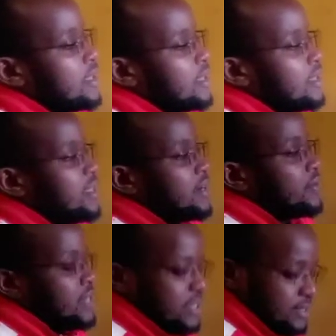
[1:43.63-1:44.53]
there
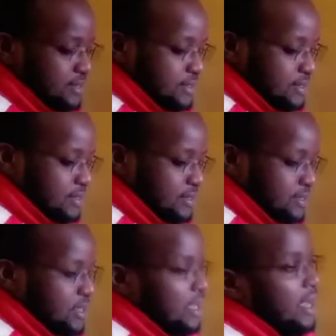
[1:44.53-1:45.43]
is
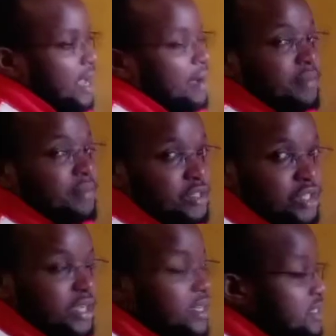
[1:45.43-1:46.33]
a major
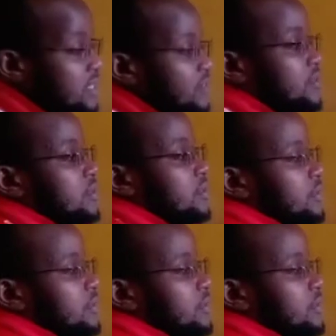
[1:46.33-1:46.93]
interval,